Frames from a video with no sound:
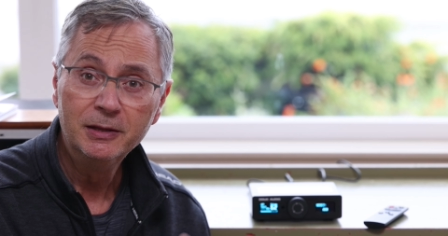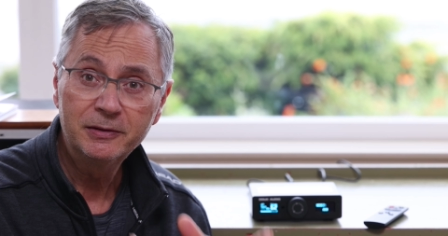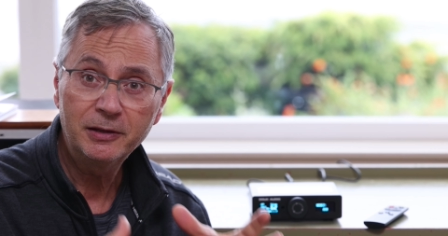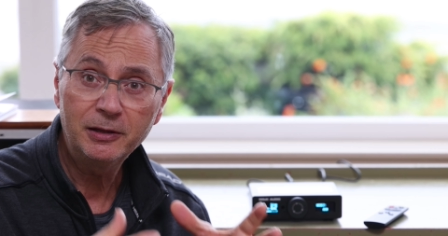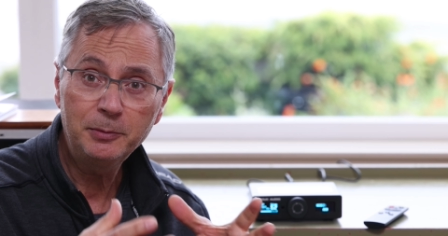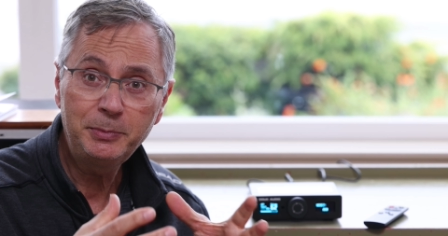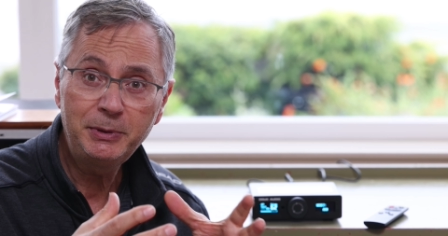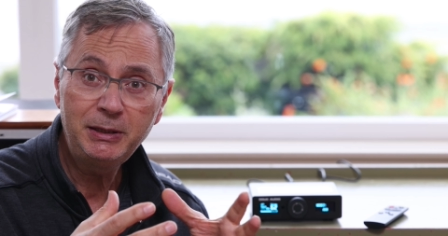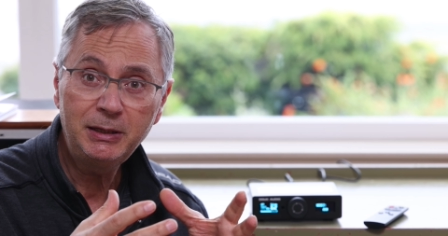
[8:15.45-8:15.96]

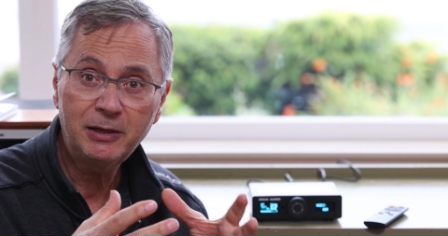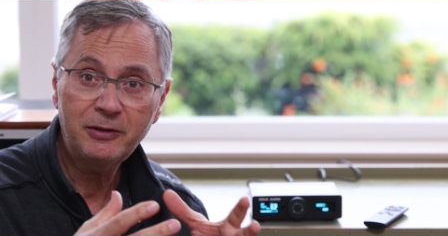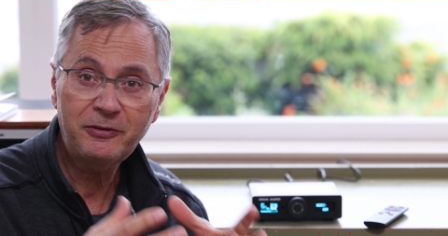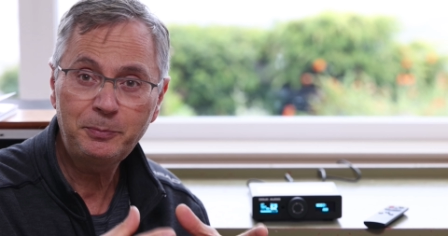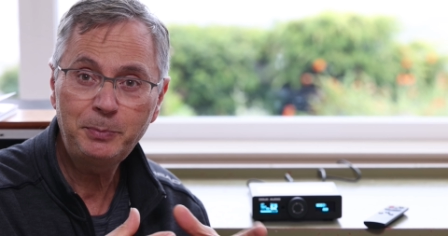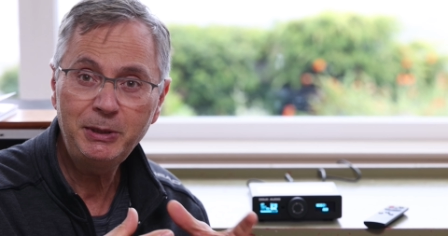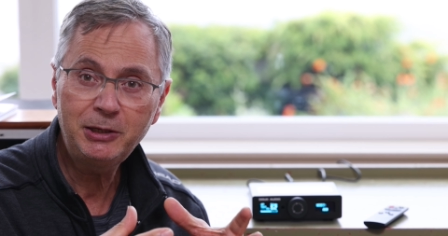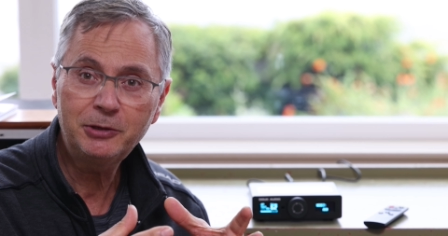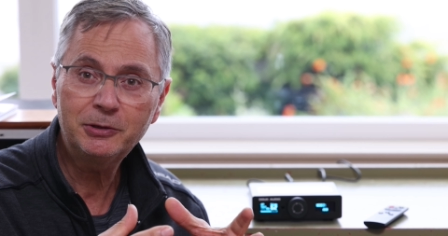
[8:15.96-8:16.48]
There'll be a
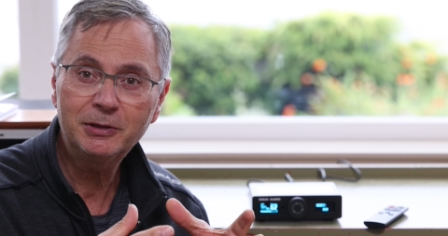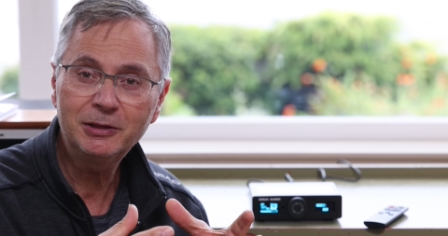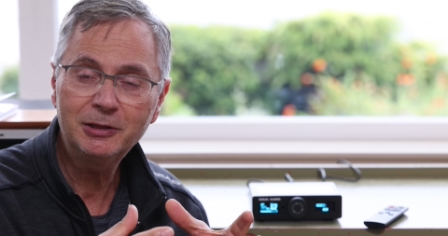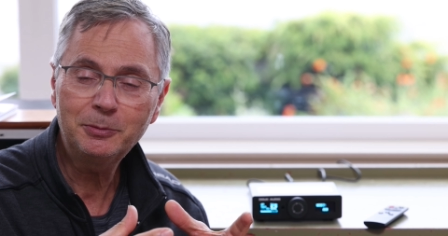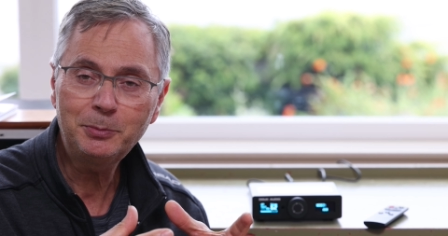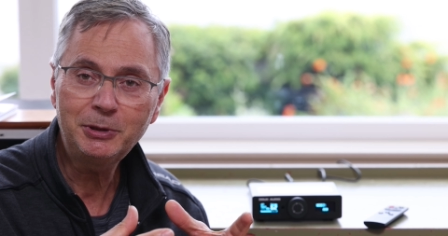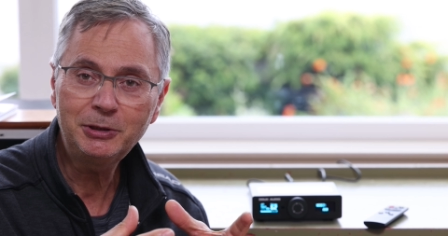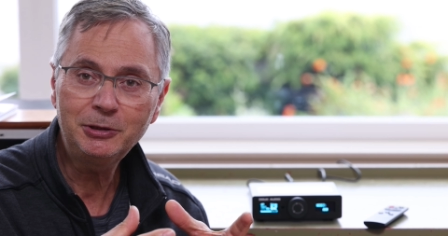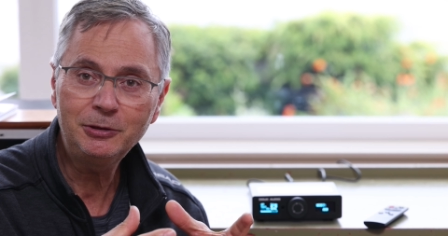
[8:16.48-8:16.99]
speaker in
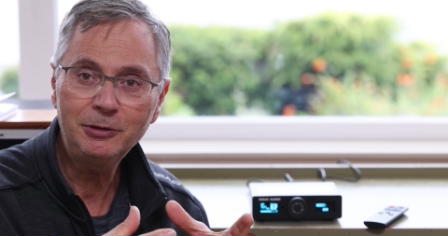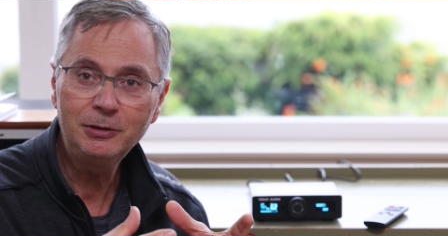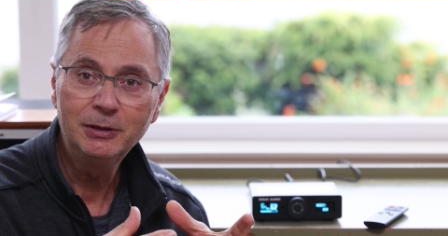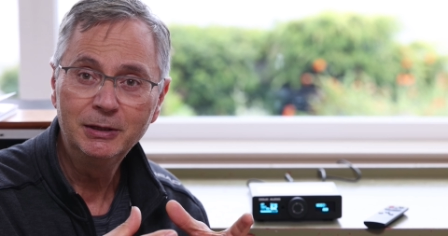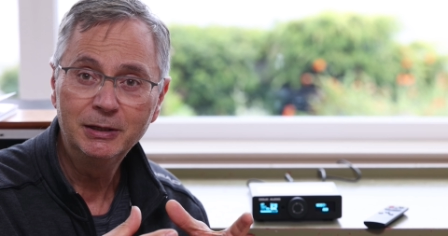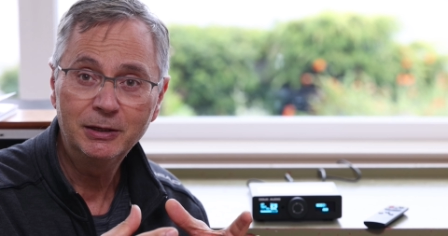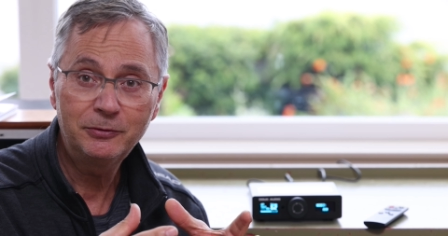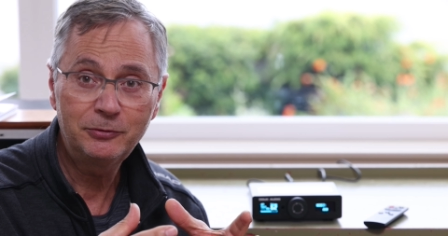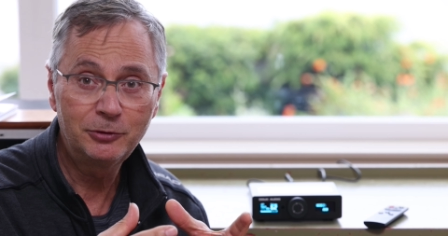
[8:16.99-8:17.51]
the middle
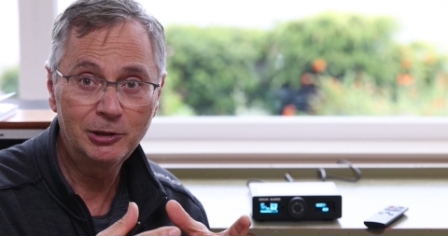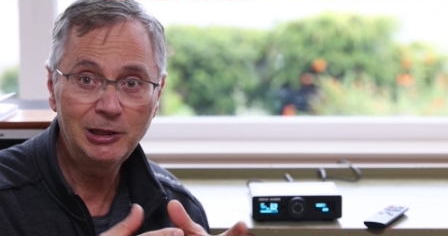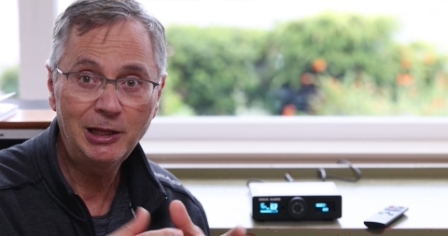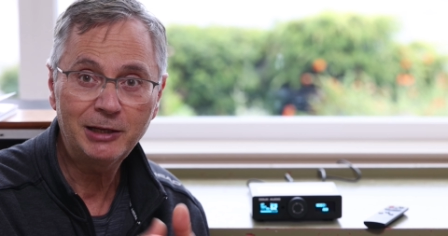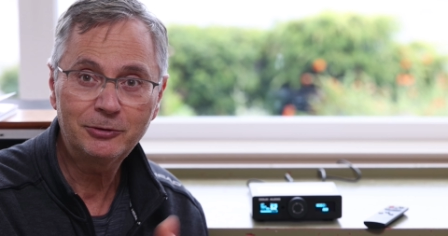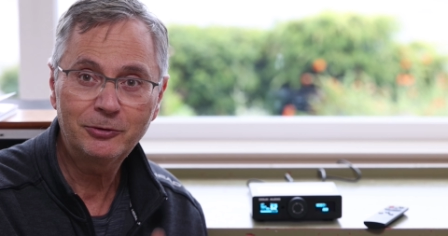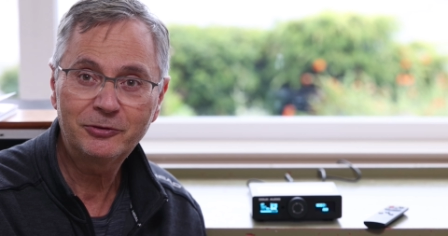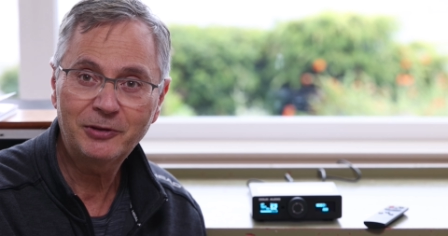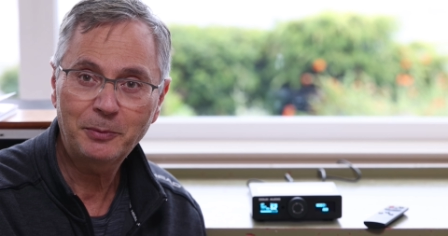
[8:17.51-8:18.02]
if you'd
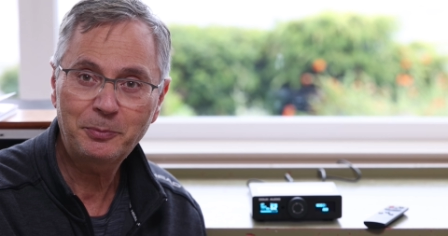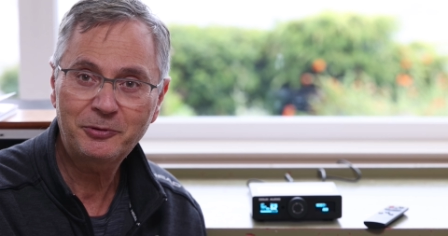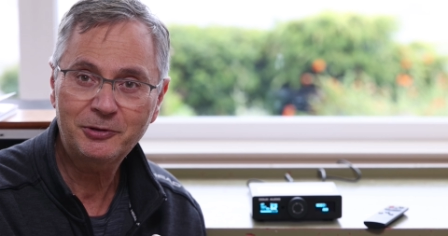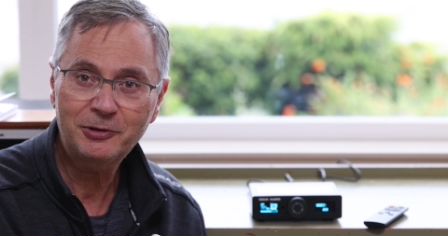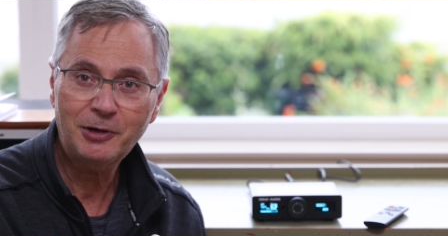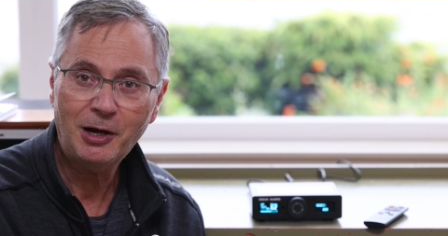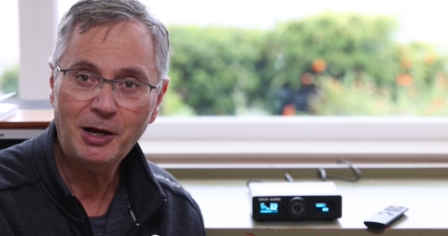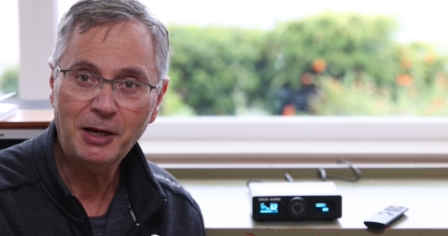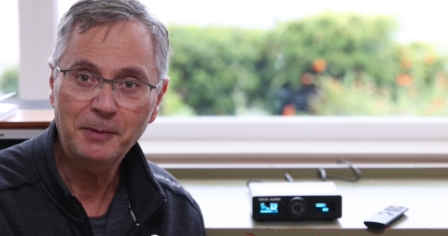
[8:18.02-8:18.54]
like to
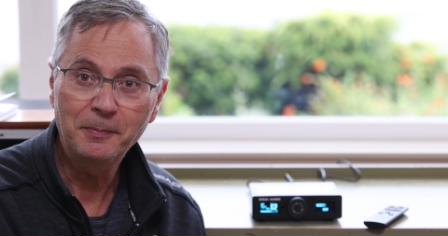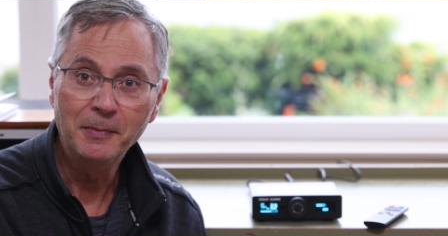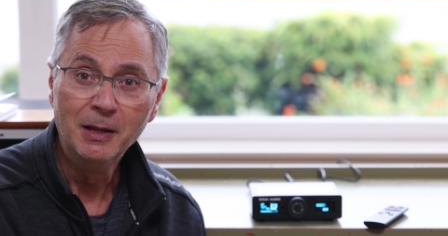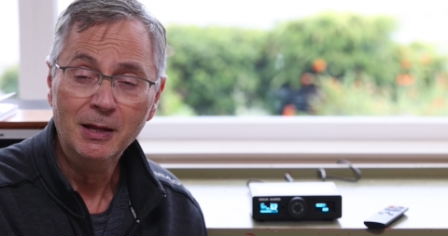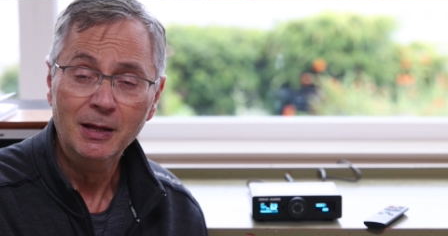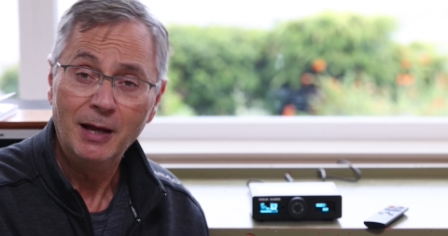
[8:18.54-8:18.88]
subscribe.